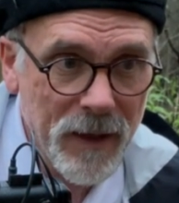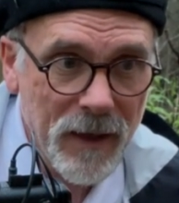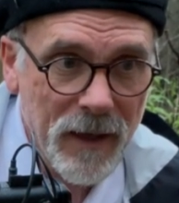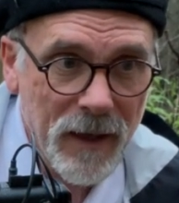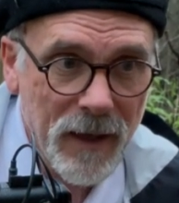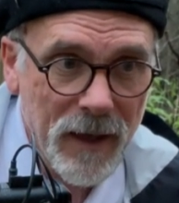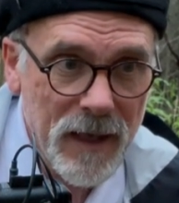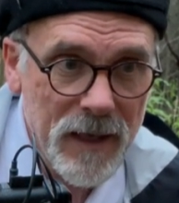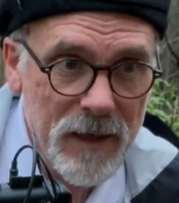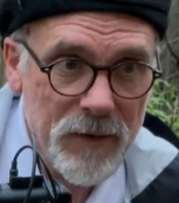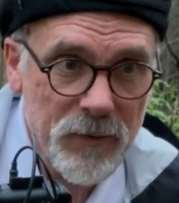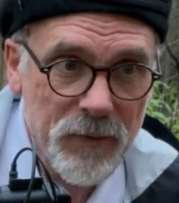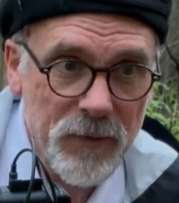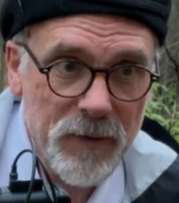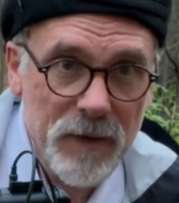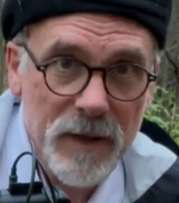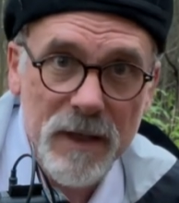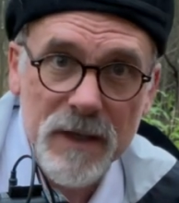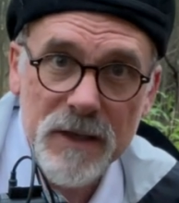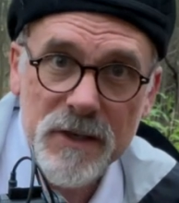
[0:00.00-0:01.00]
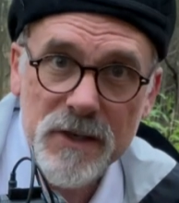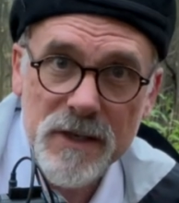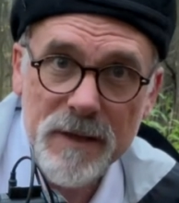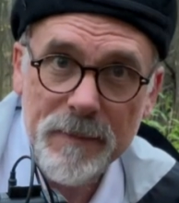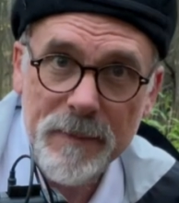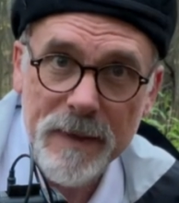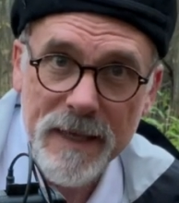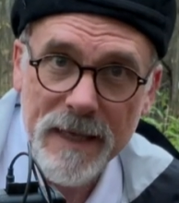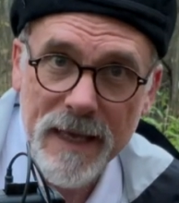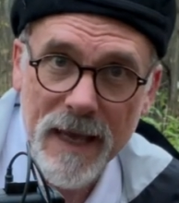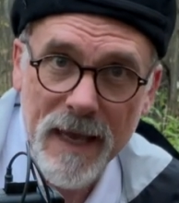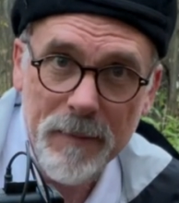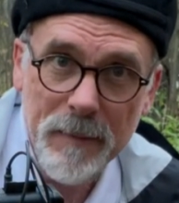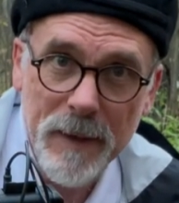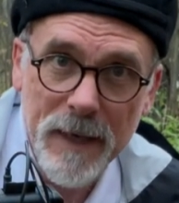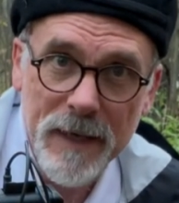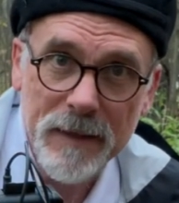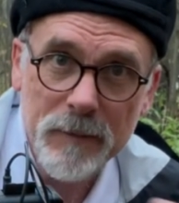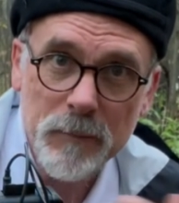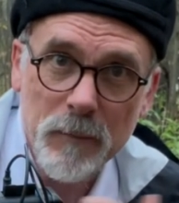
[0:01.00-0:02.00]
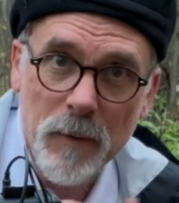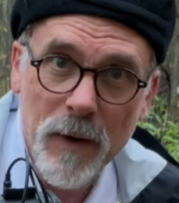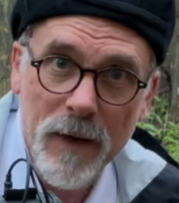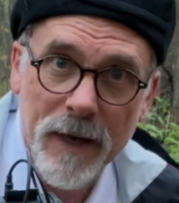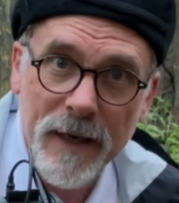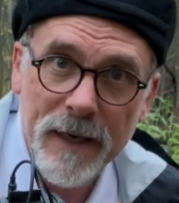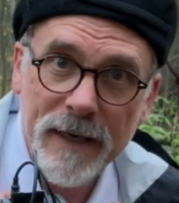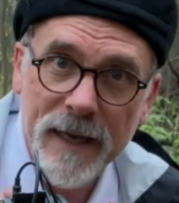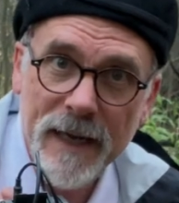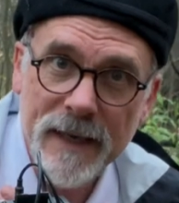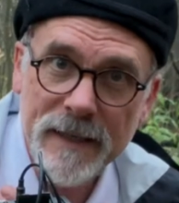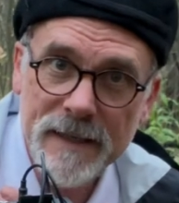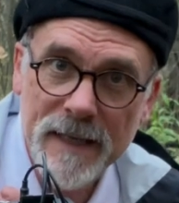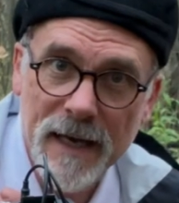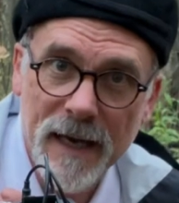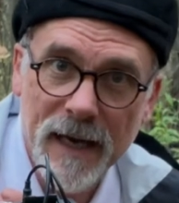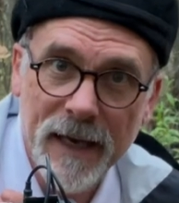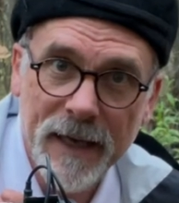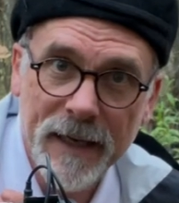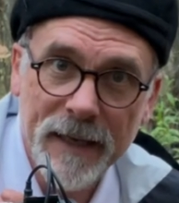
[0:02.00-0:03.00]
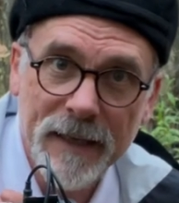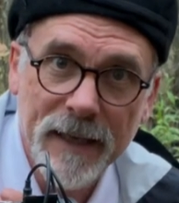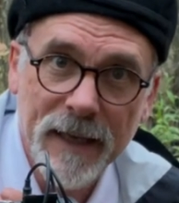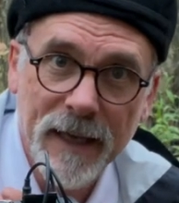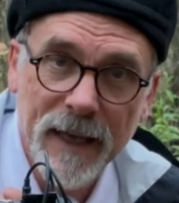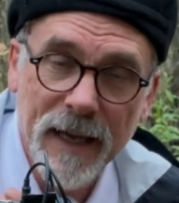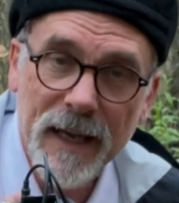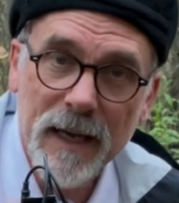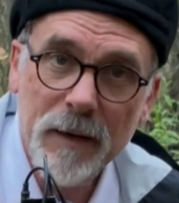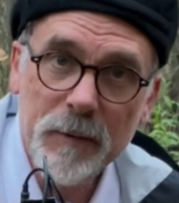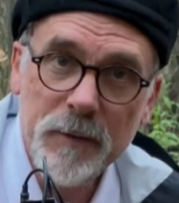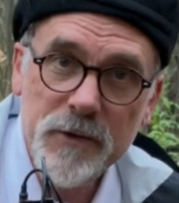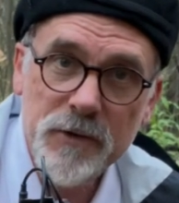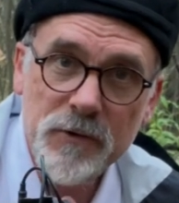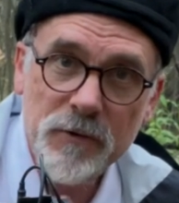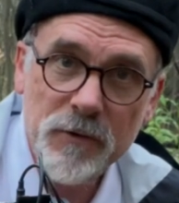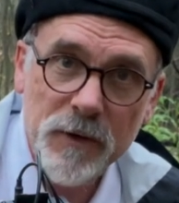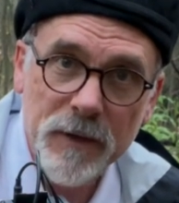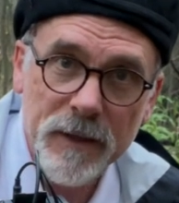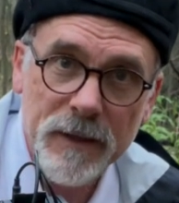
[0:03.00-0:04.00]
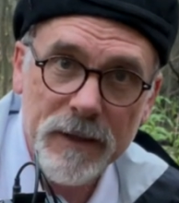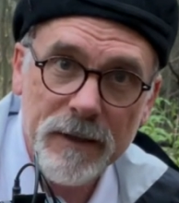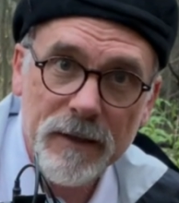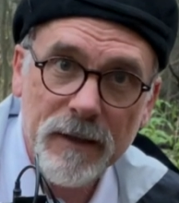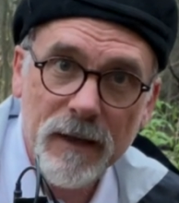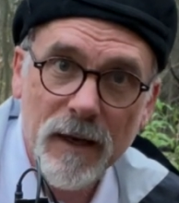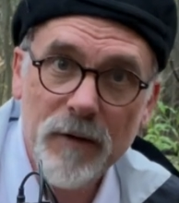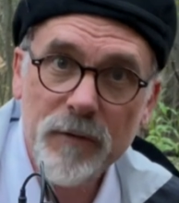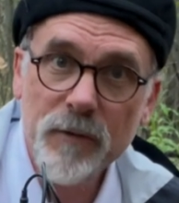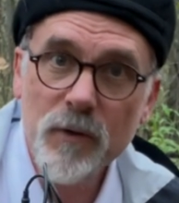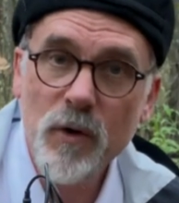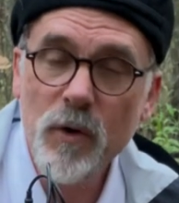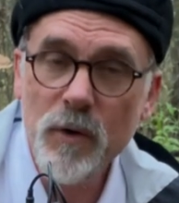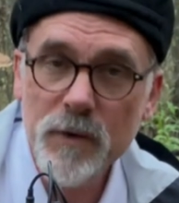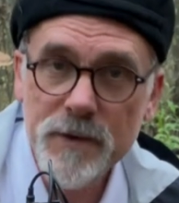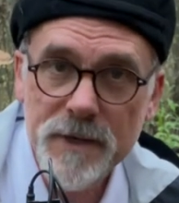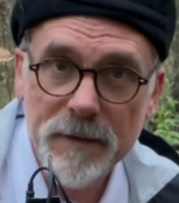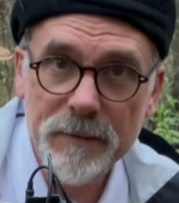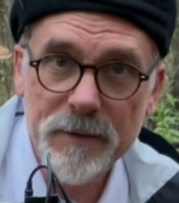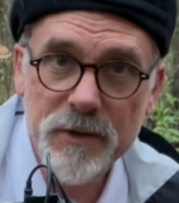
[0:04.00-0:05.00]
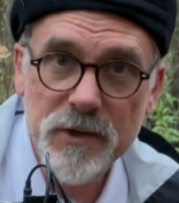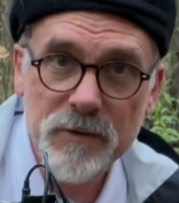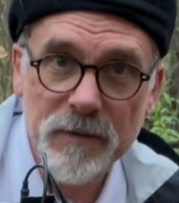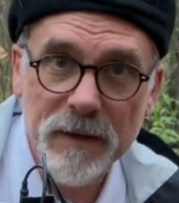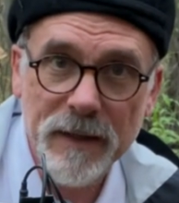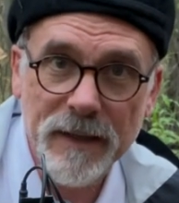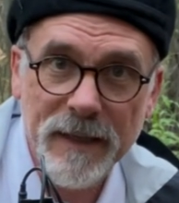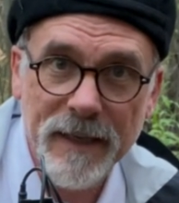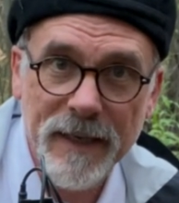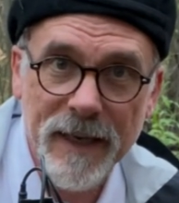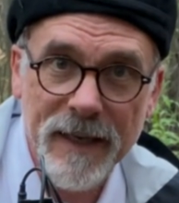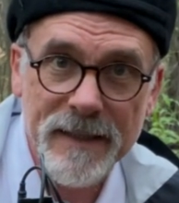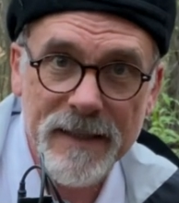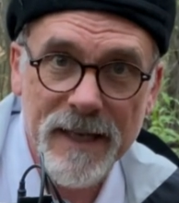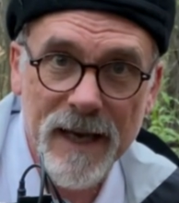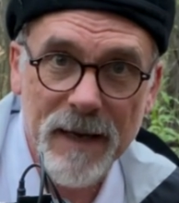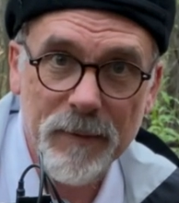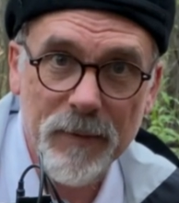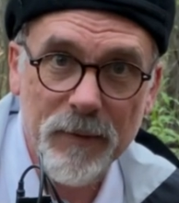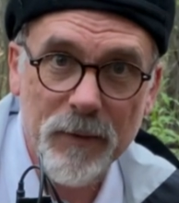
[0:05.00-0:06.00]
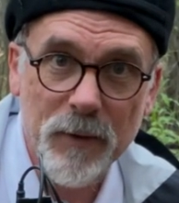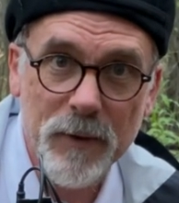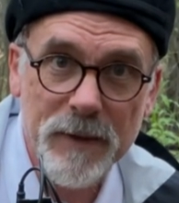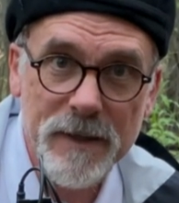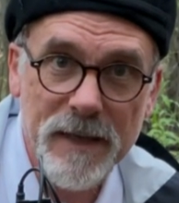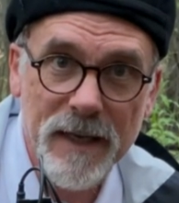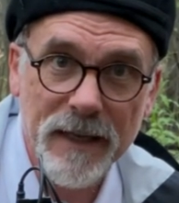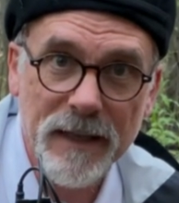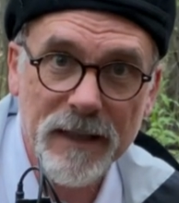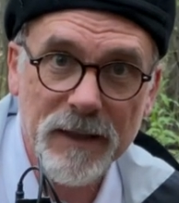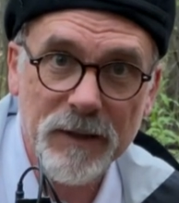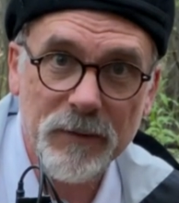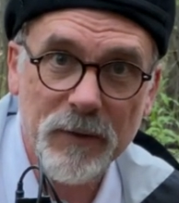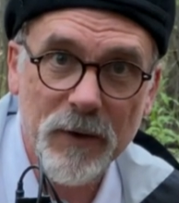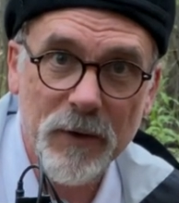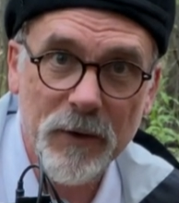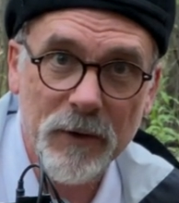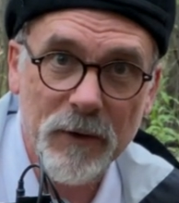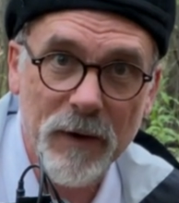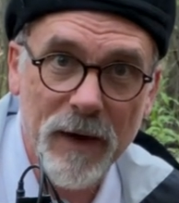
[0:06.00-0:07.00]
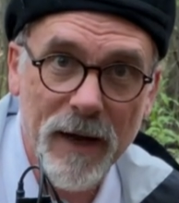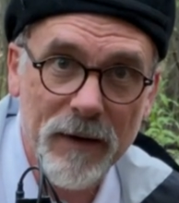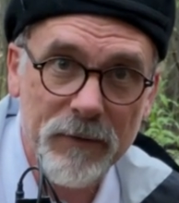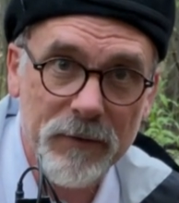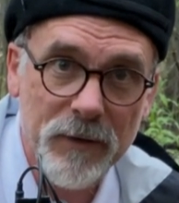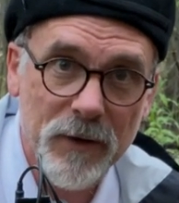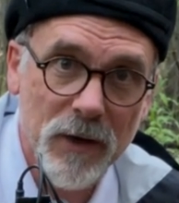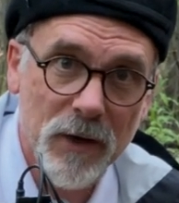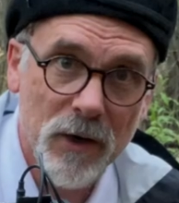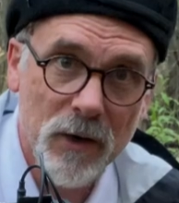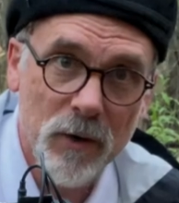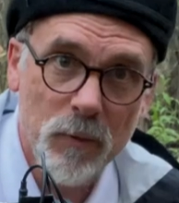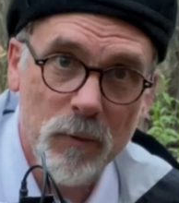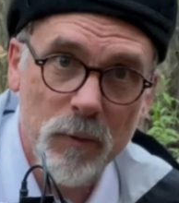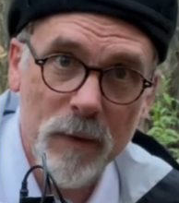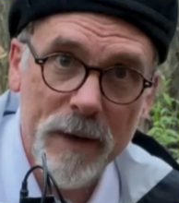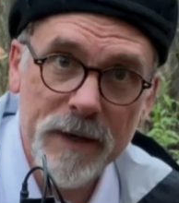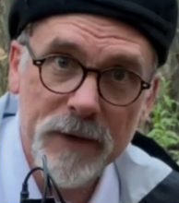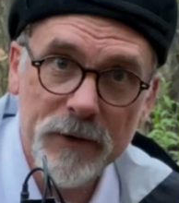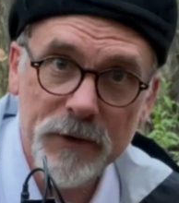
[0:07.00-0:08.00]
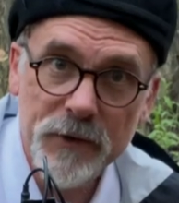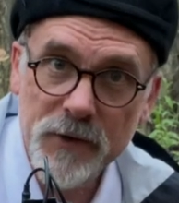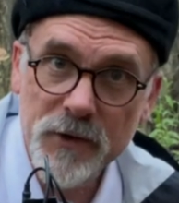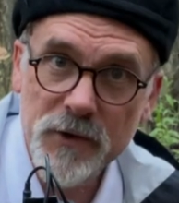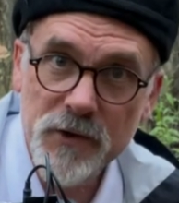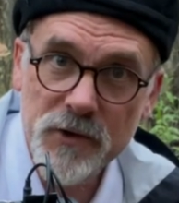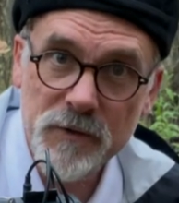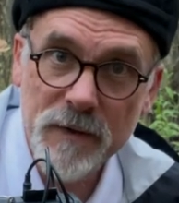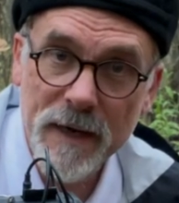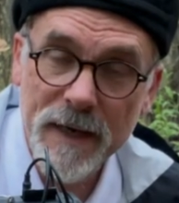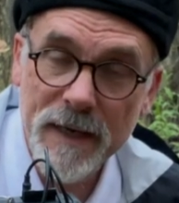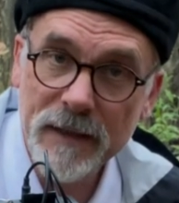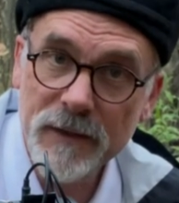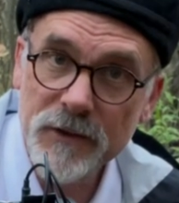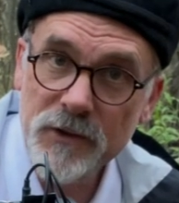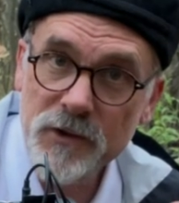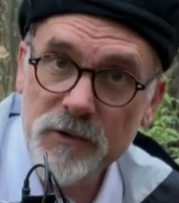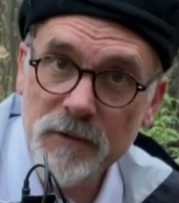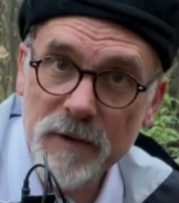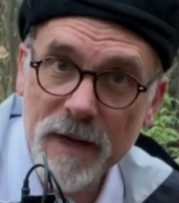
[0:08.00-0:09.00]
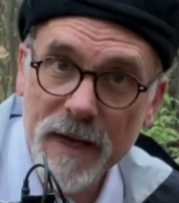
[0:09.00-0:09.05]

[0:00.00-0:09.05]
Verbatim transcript: If somebody came in wearing a necktie and it was crooked, of course I would straighten the necktie before taking the photograph. Wrinkles you straighten, stray